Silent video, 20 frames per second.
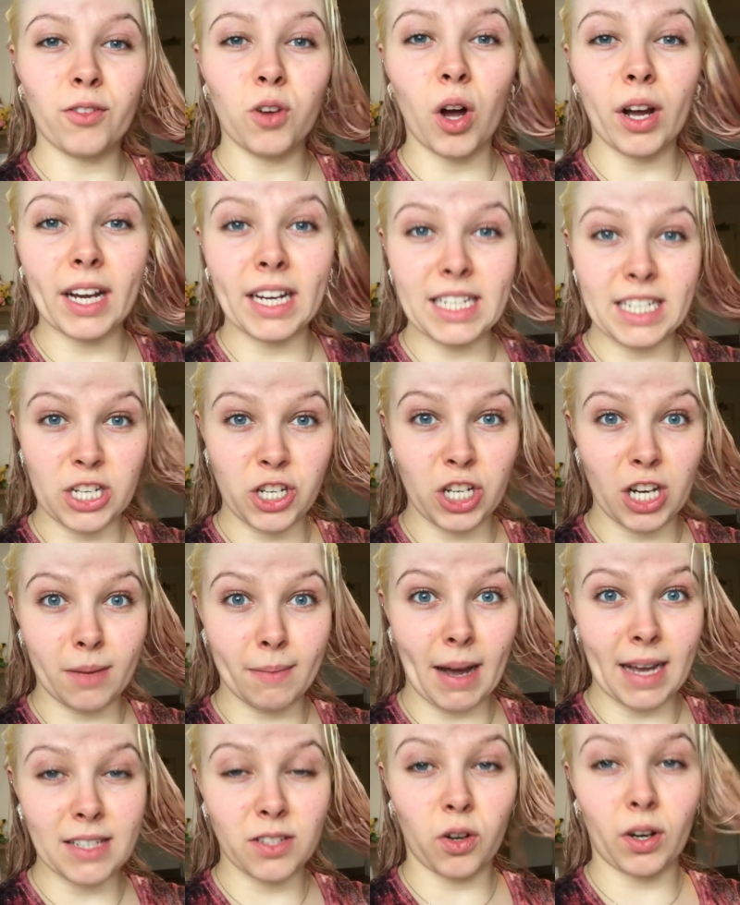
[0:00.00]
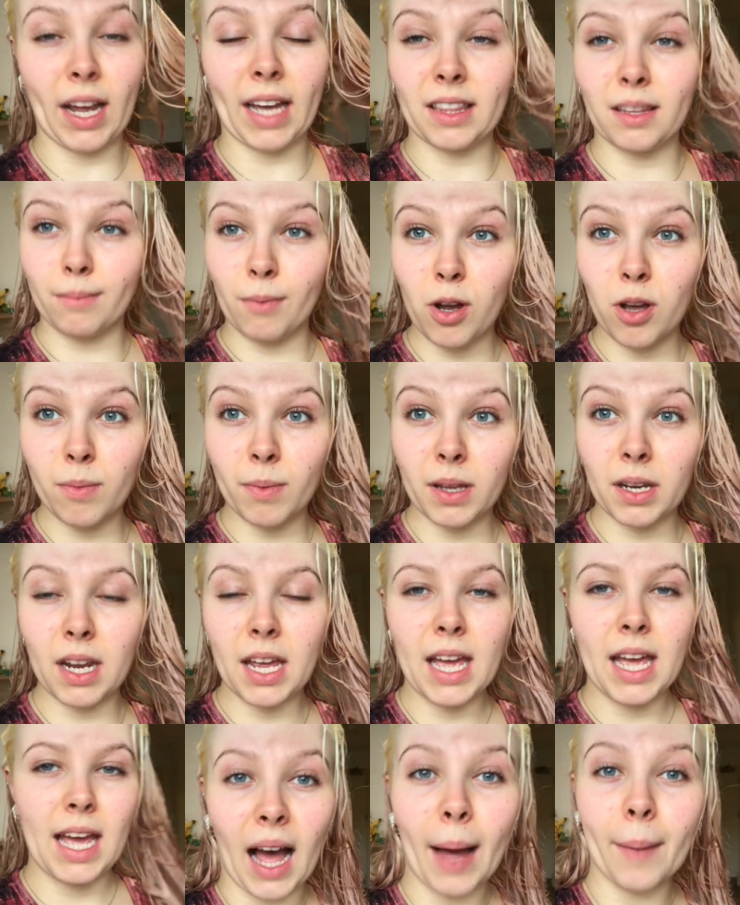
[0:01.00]
I've got a conditioning mask on it at the moment.
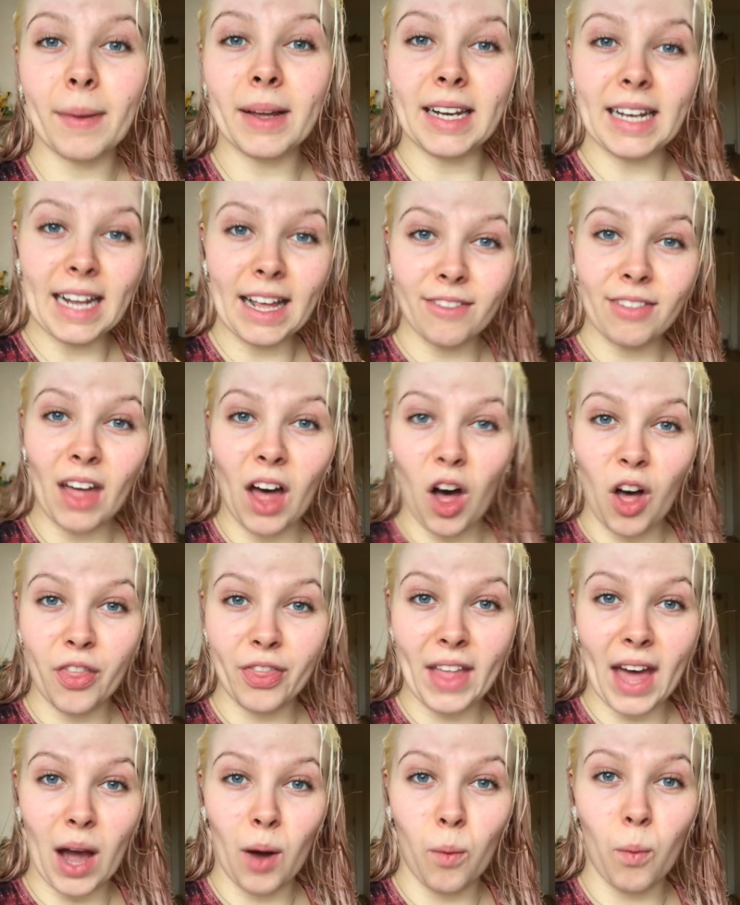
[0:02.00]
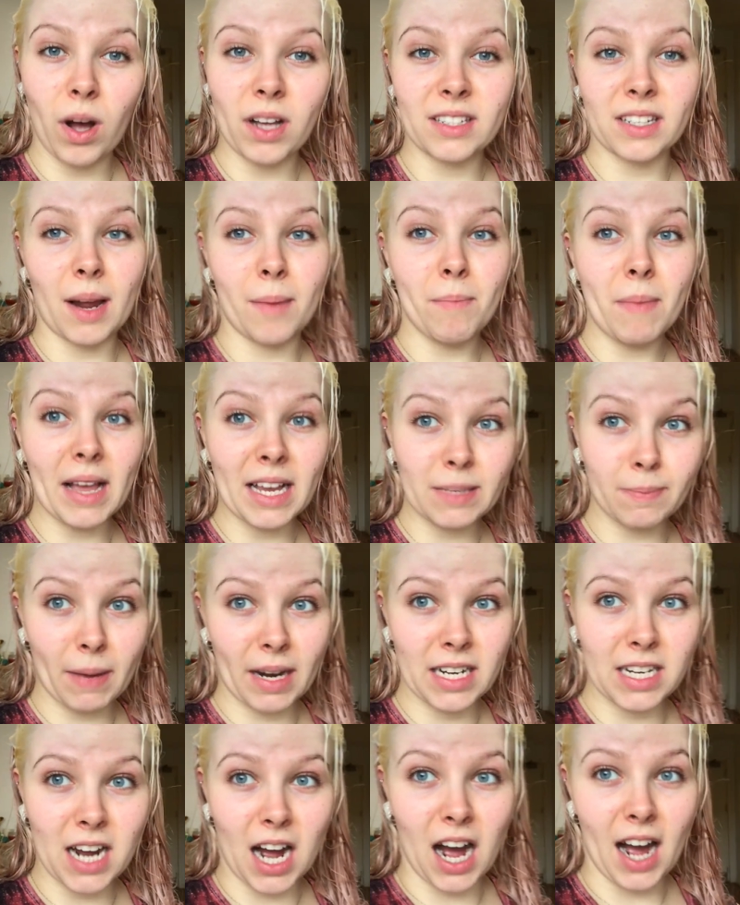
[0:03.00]
I'm gonna leave that on there whilst I mix
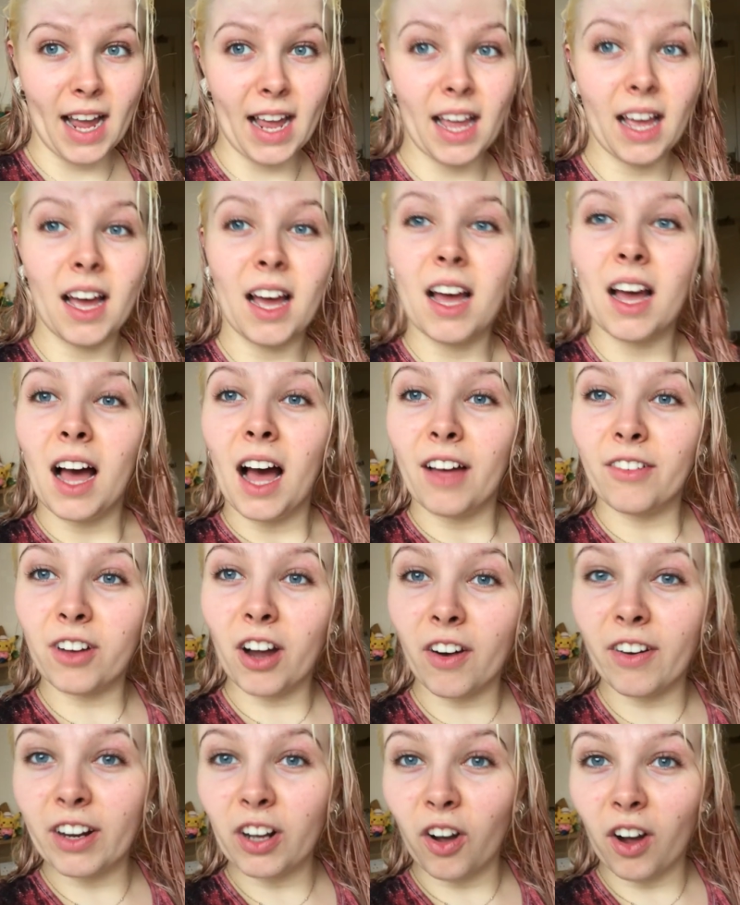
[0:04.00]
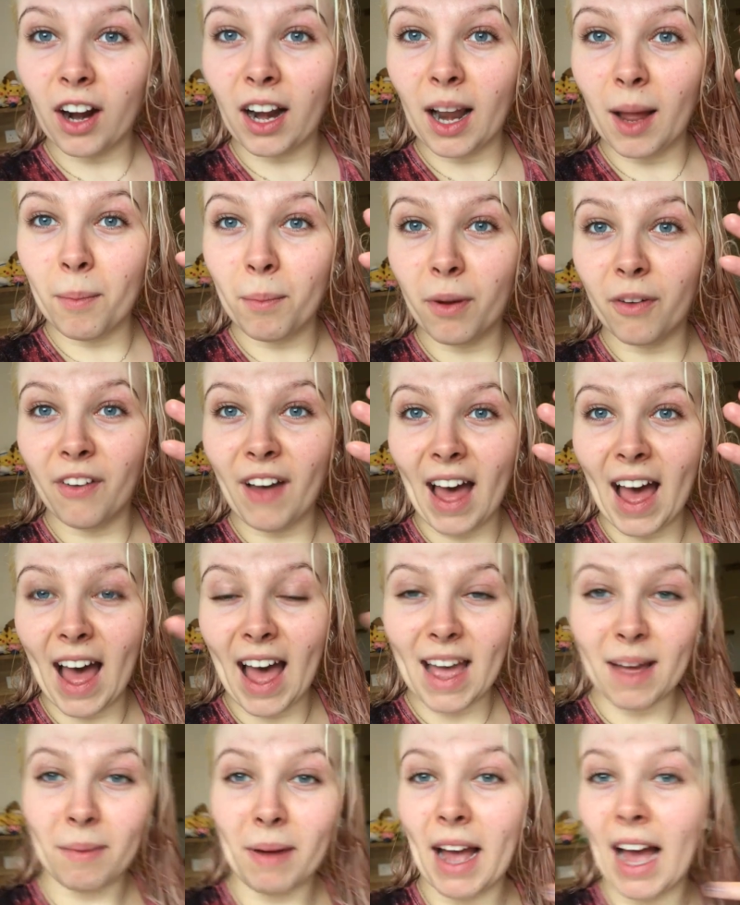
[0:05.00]
my dye. I've currently got a clump of hair
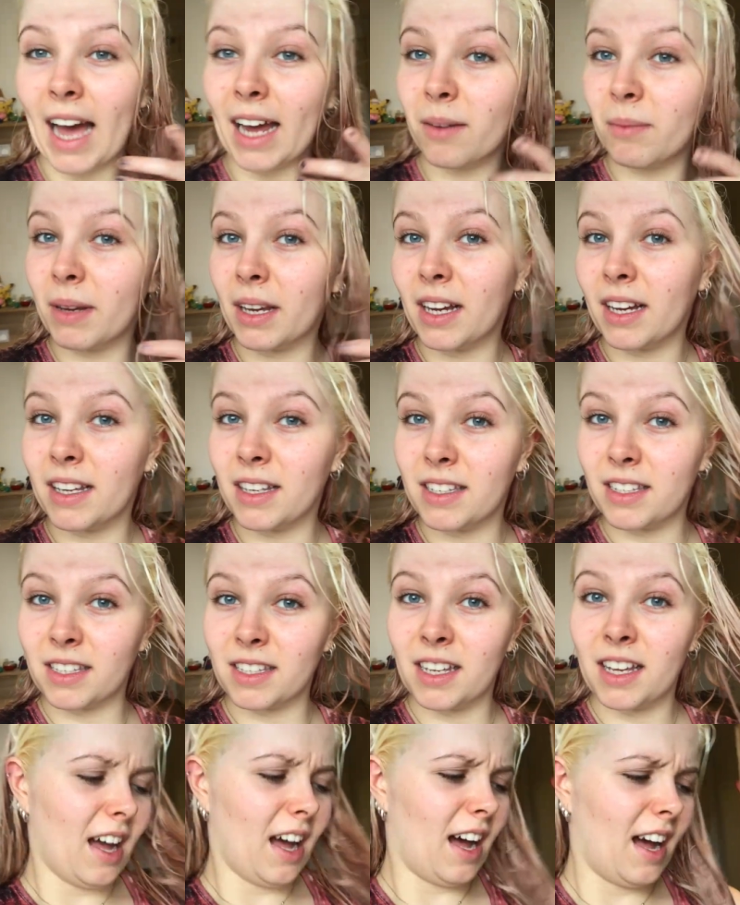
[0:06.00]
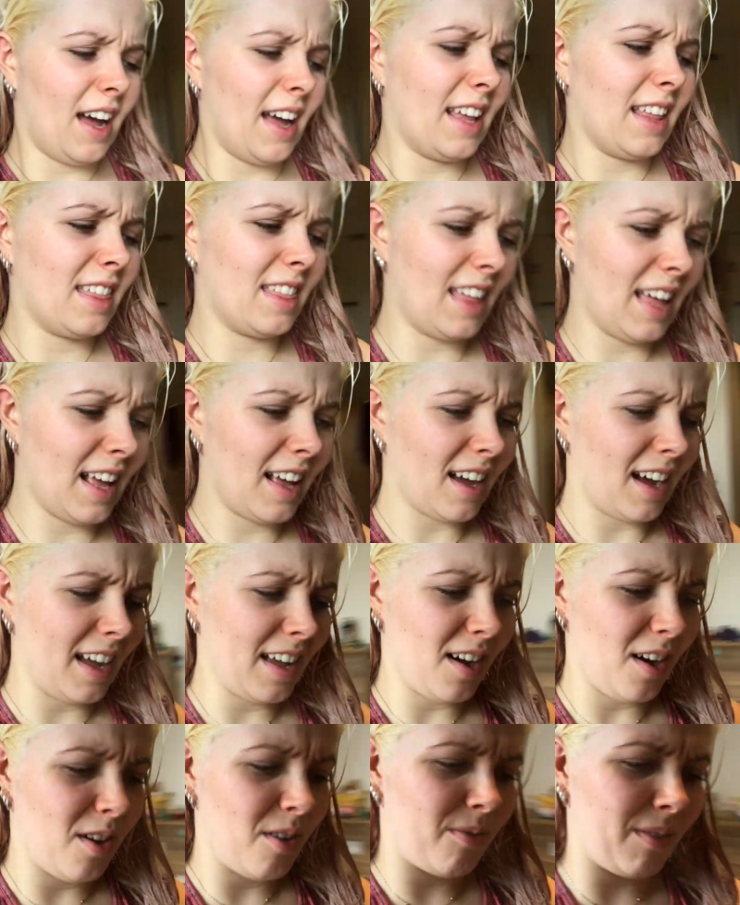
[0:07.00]
in my hand because I think
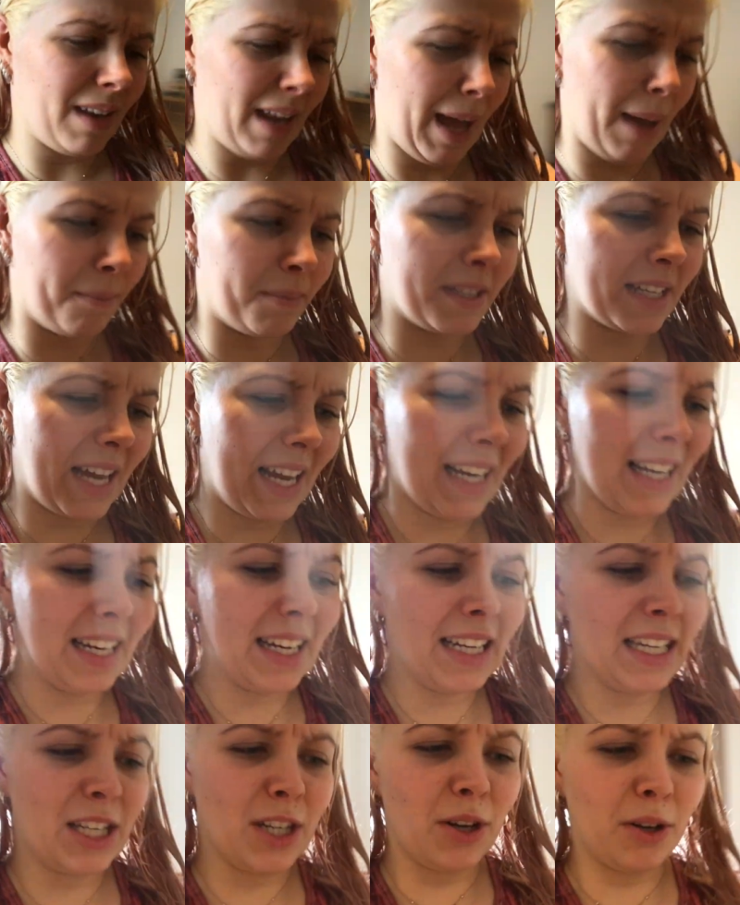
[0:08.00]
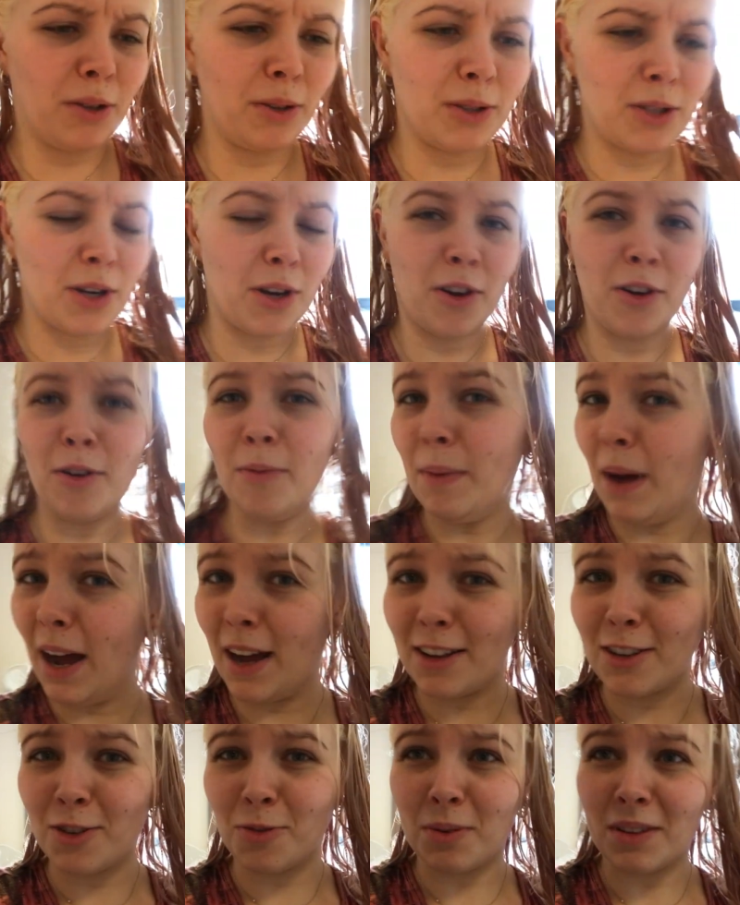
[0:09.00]
I overlapped a little too
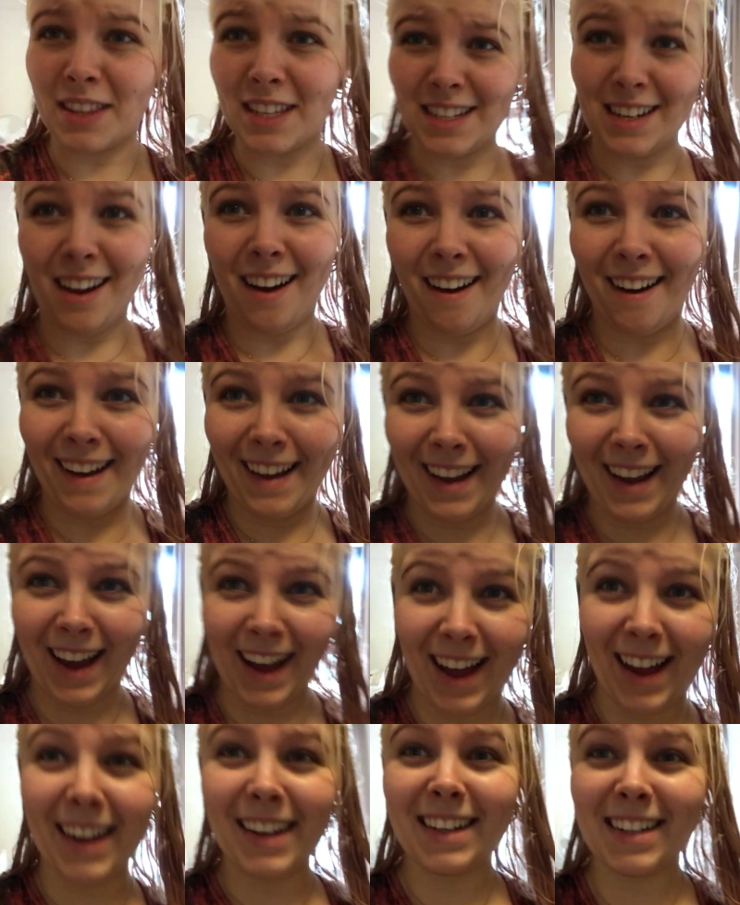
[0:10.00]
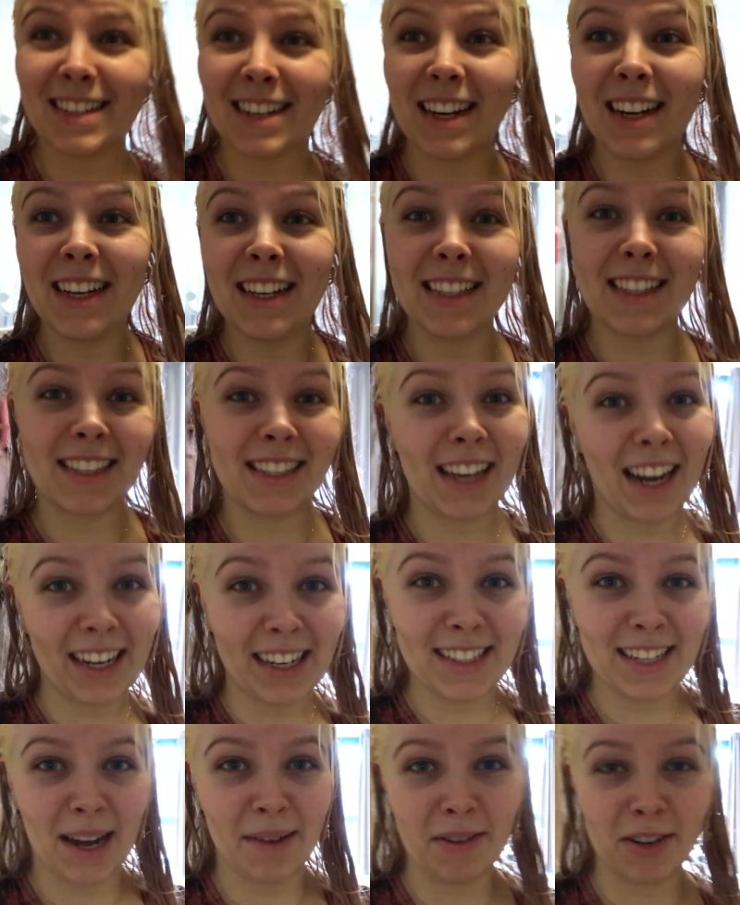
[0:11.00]
much with the dye and
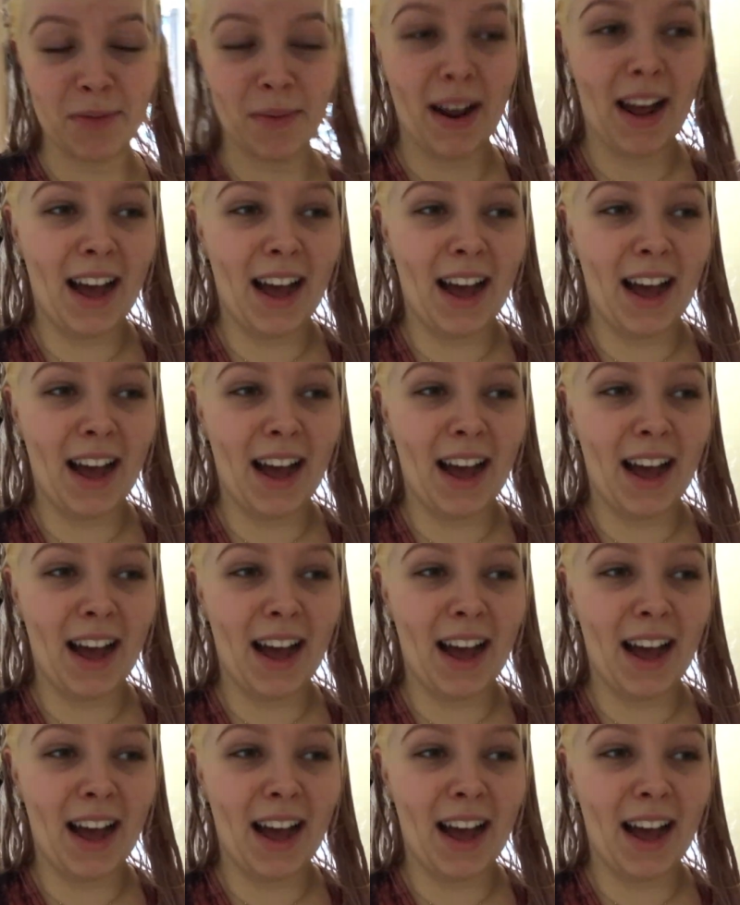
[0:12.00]
slightly damaged my